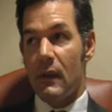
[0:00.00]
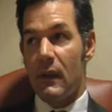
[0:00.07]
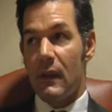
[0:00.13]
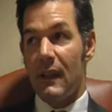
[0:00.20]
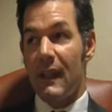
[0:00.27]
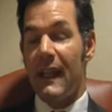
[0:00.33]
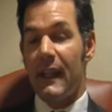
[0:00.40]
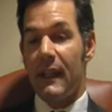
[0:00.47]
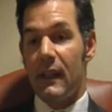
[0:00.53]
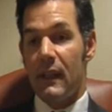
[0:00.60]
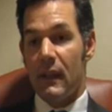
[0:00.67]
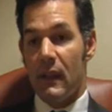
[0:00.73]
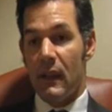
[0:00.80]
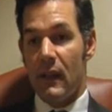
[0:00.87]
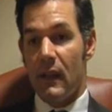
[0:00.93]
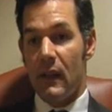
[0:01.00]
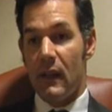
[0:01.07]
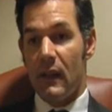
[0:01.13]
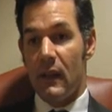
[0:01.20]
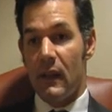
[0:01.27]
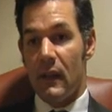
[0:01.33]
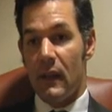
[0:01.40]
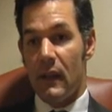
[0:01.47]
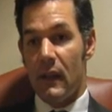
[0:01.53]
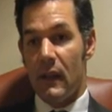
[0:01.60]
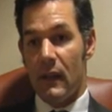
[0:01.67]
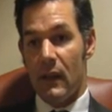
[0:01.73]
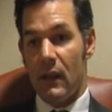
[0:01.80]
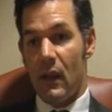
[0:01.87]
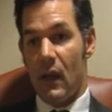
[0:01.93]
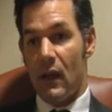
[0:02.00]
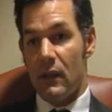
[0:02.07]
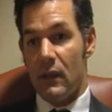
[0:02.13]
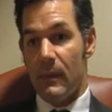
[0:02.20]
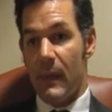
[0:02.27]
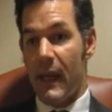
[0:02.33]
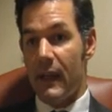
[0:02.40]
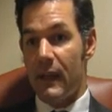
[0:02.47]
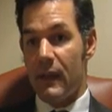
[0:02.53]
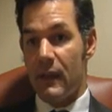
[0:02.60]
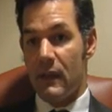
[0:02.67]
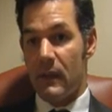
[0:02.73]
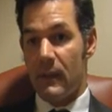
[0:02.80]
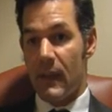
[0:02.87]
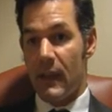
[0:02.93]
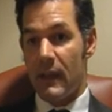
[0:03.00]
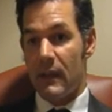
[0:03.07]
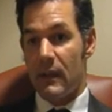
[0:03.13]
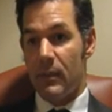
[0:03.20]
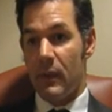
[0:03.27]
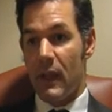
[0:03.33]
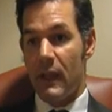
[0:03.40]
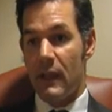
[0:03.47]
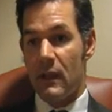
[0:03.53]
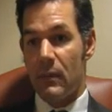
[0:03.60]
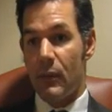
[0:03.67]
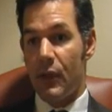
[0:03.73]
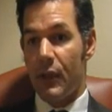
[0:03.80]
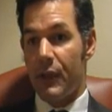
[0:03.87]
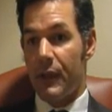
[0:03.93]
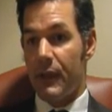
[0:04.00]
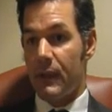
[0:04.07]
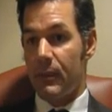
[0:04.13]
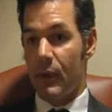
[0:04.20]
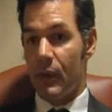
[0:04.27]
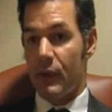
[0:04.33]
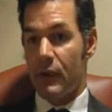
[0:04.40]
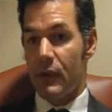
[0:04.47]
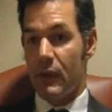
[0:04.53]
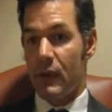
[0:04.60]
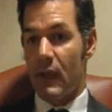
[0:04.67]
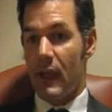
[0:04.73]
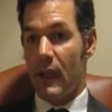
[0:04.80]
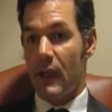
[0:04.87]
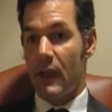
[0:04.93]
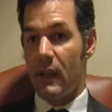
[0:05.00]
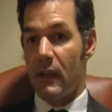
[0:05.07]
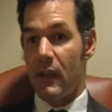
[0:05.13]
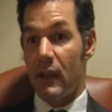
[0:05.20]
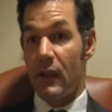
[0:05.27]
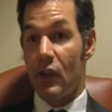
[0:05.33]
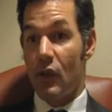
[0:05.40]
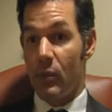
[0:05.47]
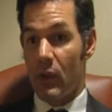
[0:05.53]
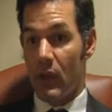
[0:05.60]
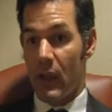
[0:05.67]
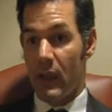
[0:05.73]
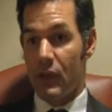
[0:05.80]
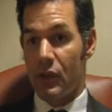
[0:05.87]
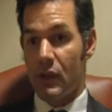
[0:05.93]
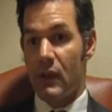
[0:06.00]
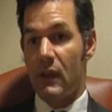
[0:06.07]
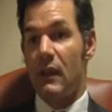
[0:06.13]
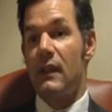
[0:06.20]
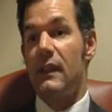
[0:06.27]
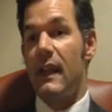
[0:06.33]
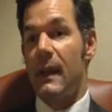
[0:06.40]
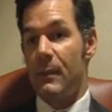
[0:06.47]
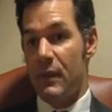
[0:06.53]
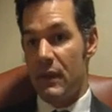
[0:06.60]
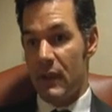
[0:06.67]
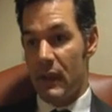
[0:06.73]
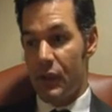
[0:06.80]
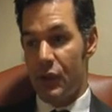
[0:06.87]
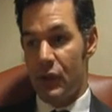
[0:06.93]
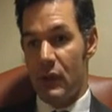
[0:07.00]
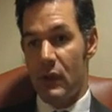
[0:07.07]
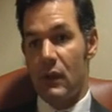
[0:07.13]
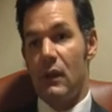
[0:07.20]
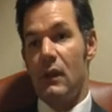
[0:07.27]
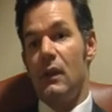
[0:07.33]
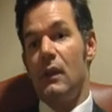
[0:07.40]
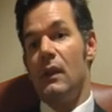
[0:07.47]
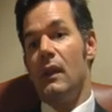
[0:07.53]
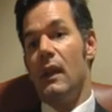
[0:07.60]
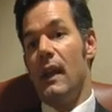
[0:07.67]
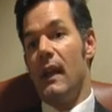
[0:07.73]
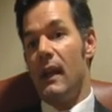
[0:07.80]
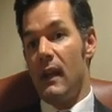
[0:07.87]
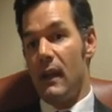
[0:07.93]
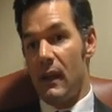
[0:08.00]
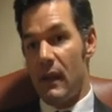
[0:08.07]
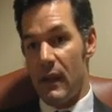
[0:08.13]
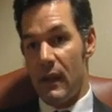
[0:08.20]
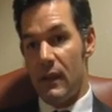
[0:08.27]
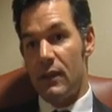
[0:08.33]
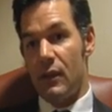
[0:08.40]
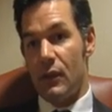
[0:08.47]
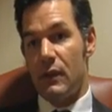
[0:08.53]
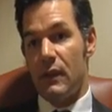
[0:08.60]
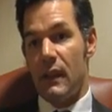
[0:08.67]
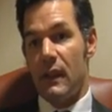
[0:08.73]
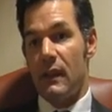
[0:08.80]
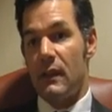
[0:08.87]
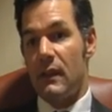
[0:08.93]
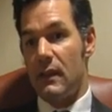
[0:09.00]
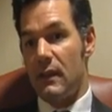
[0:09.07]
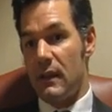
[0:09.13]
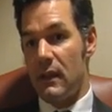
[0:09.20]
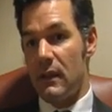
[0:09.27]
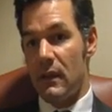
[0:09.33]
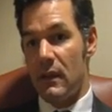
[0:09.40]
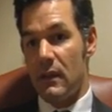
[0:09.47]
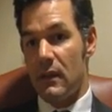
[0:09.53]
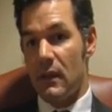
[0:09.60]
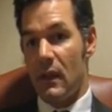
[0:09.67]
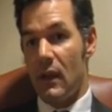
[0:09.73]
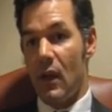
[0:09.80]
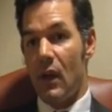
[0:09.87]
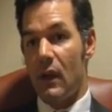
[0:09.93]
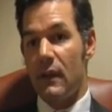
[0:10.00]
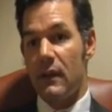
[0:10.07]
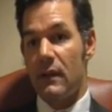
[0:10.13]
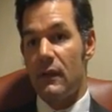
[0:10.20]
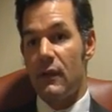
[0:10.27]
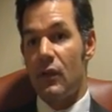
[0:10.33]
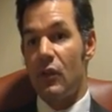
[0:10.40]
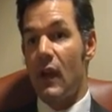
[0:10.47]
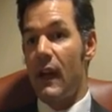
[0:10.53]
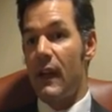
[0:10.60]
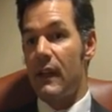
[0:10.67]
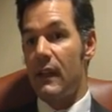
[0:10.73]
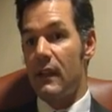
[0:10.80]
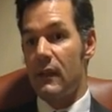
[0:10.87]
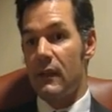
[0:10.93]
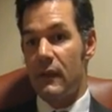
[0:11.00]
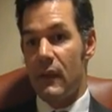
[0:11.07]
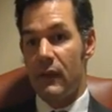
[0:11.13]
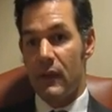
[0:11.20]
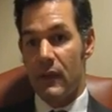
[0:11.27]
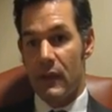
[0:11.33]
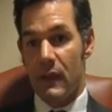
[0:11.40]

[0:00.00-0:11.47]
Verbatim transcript: link in the causal mechanism that explains mercury exposure and accumulation, deposition, and associated diseases, and all these variety of different